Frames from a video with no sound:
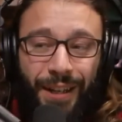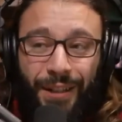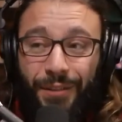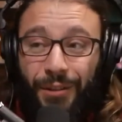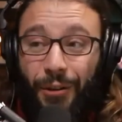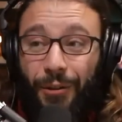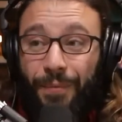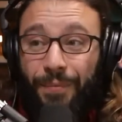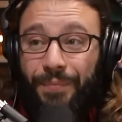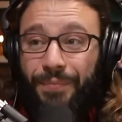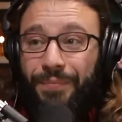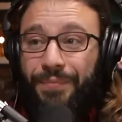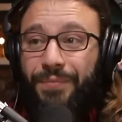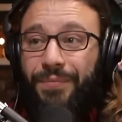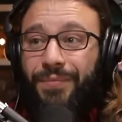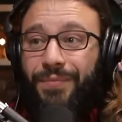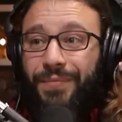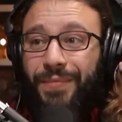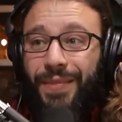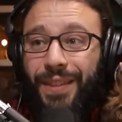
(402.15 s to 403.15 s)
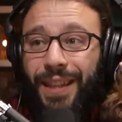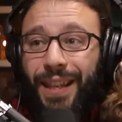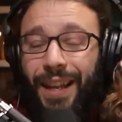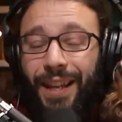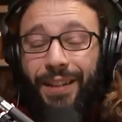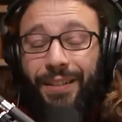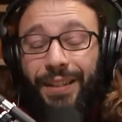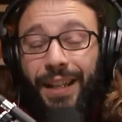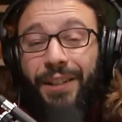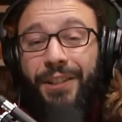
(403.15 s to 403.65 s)
So
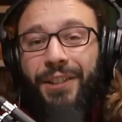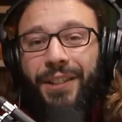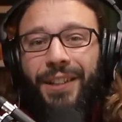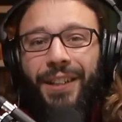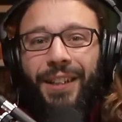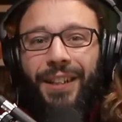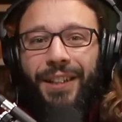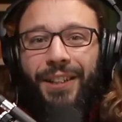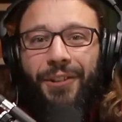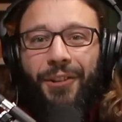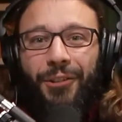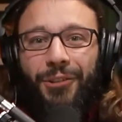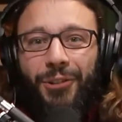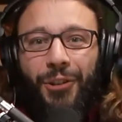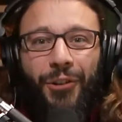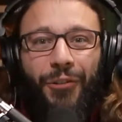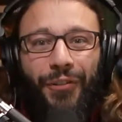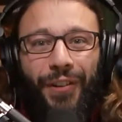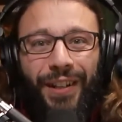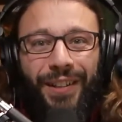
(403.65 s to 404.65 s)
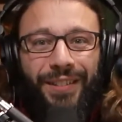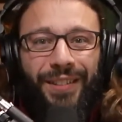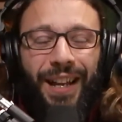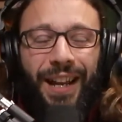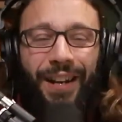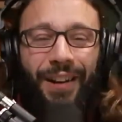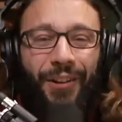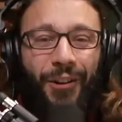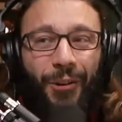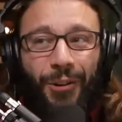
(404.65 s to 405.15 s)
essentially, like, you know, Tufik's
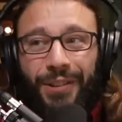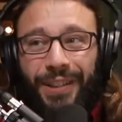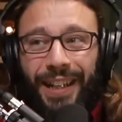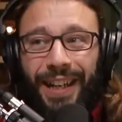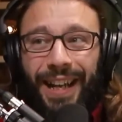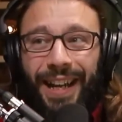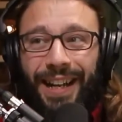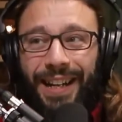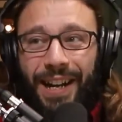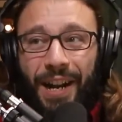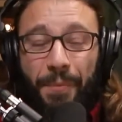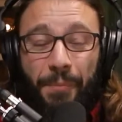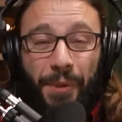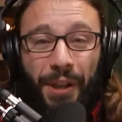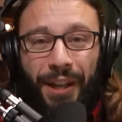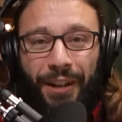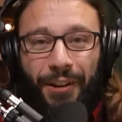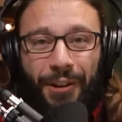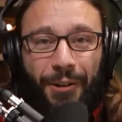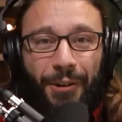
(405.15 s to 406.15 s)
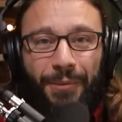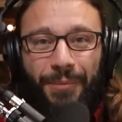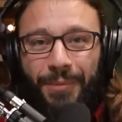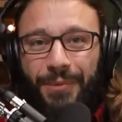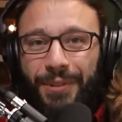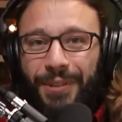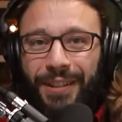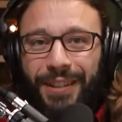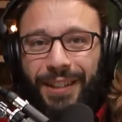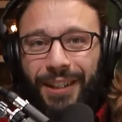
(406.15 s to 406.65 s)
kind of holding it, and I'm like, oh,
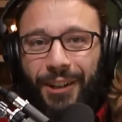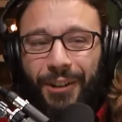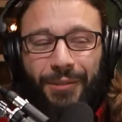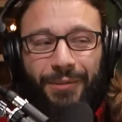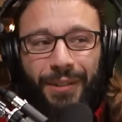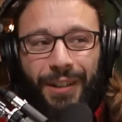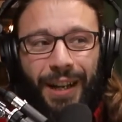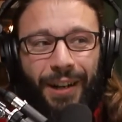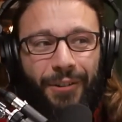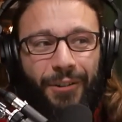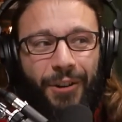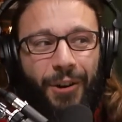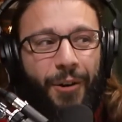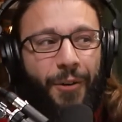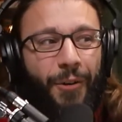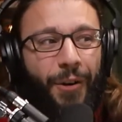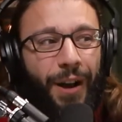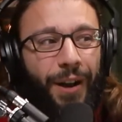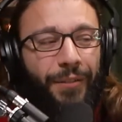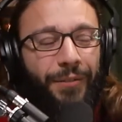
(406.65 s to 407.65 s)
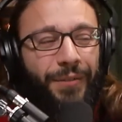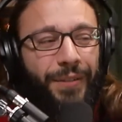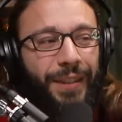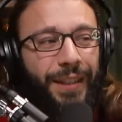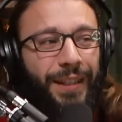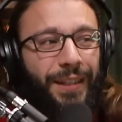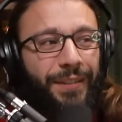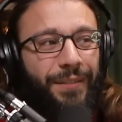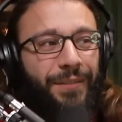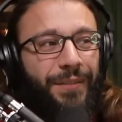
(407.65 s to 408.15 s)
you know, I don't know how
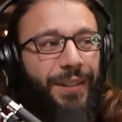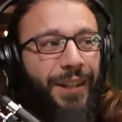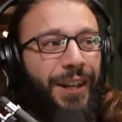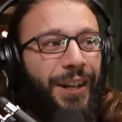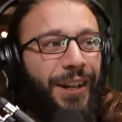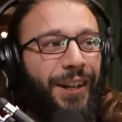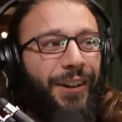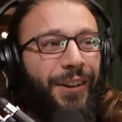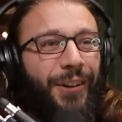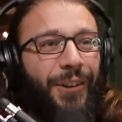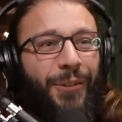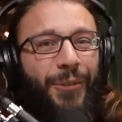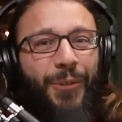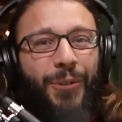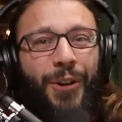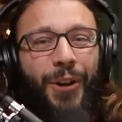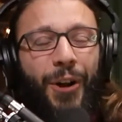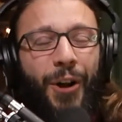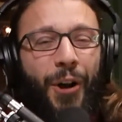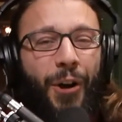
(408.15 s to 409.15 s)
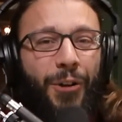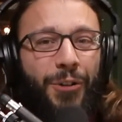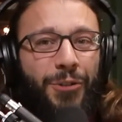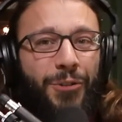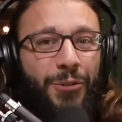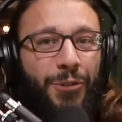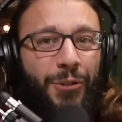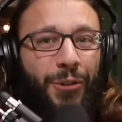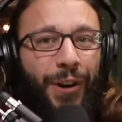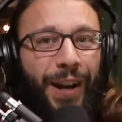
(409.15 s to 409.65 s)
these, you know,
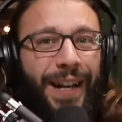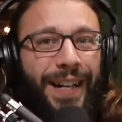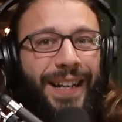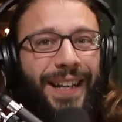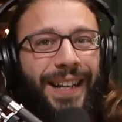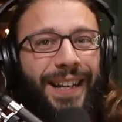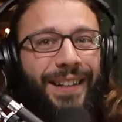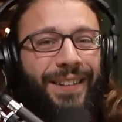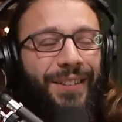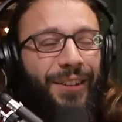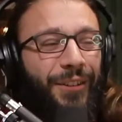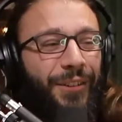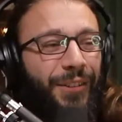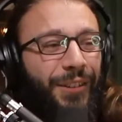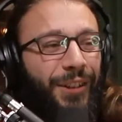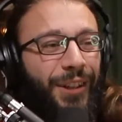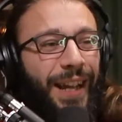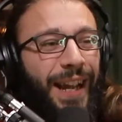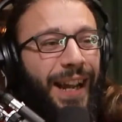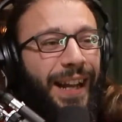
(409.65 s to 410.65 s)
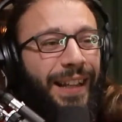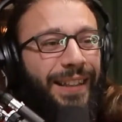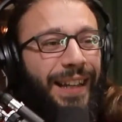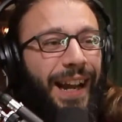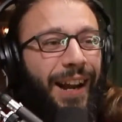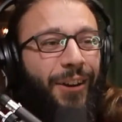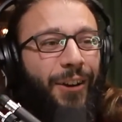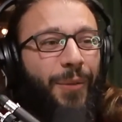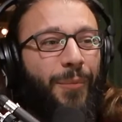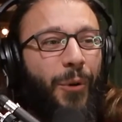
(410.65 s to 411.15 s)
Ukrainians are looking at the
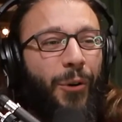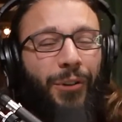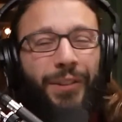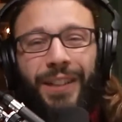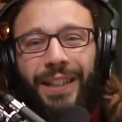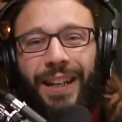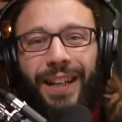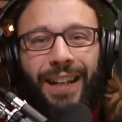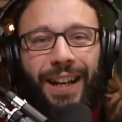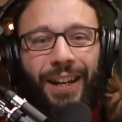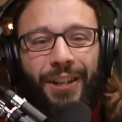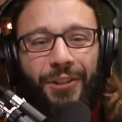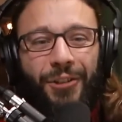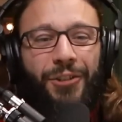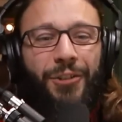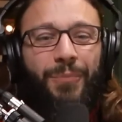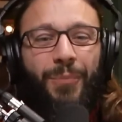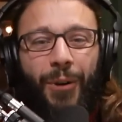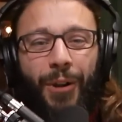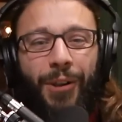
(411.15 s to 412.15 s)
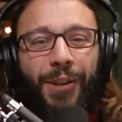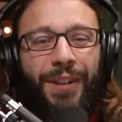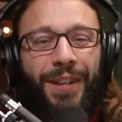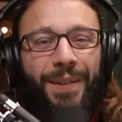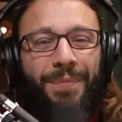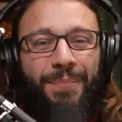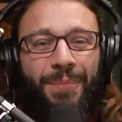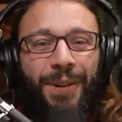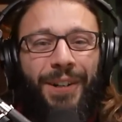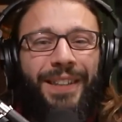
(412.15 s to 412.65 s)
Arab holding a gun. You should probably
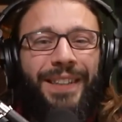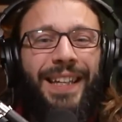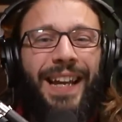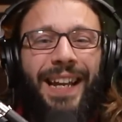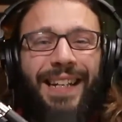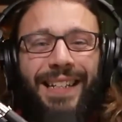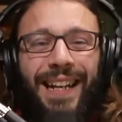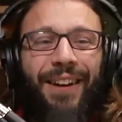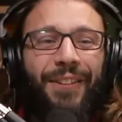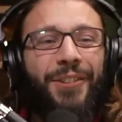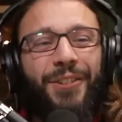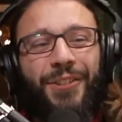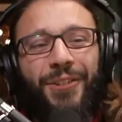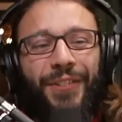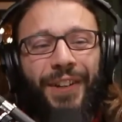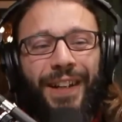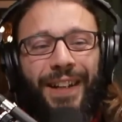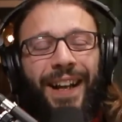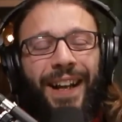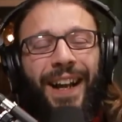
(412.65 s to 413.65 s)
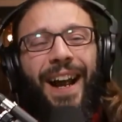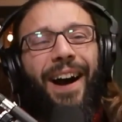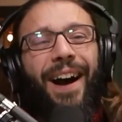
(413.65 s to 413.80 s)
put that down, Tufik.